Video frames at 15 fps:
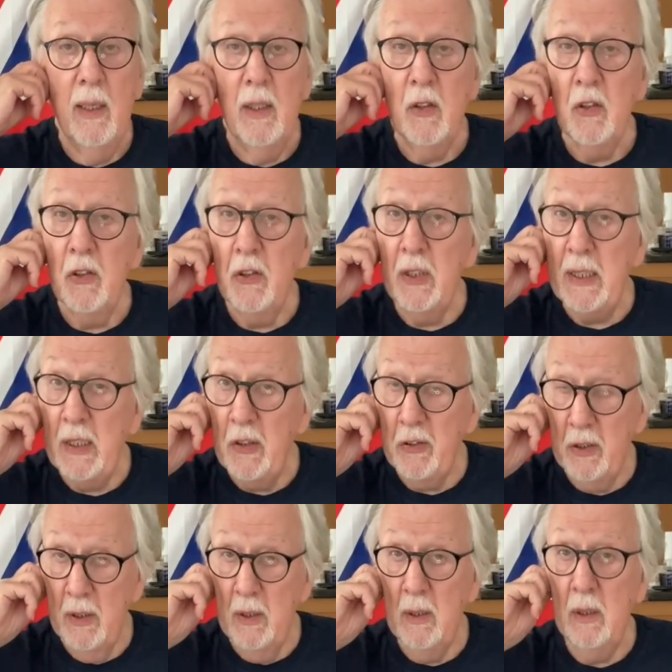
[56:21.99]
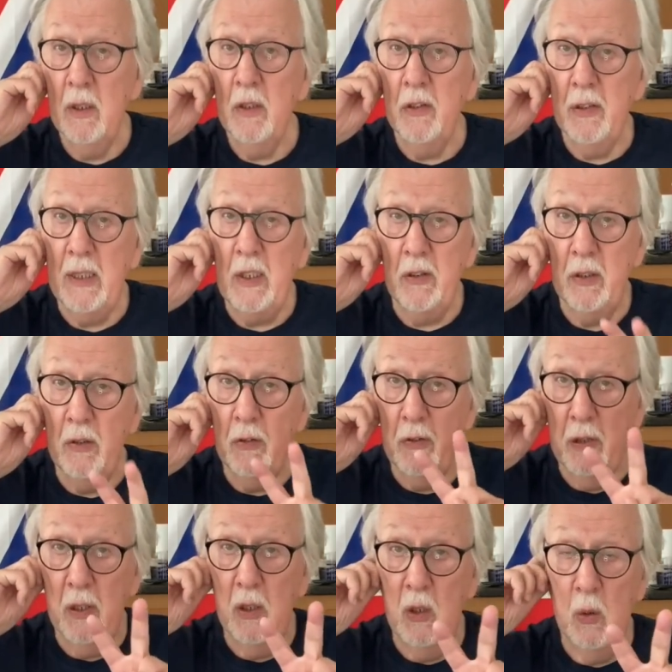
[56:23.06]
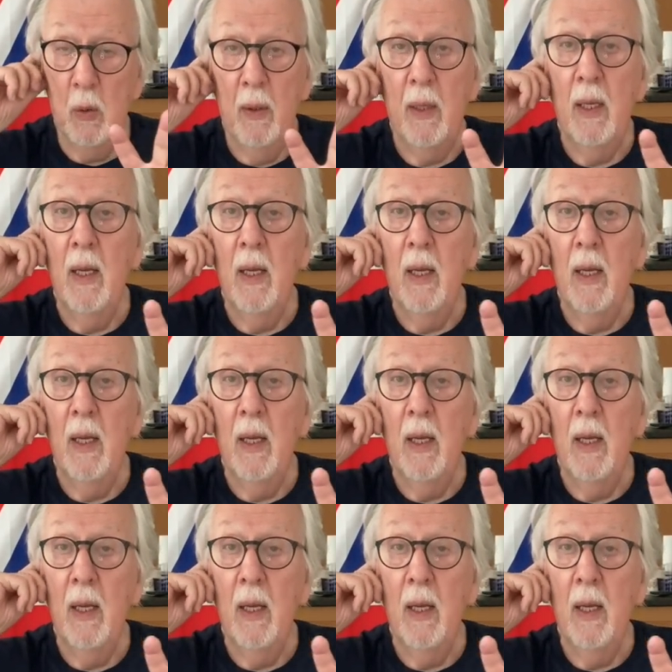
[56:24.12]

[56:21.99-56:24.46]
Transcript: season 2.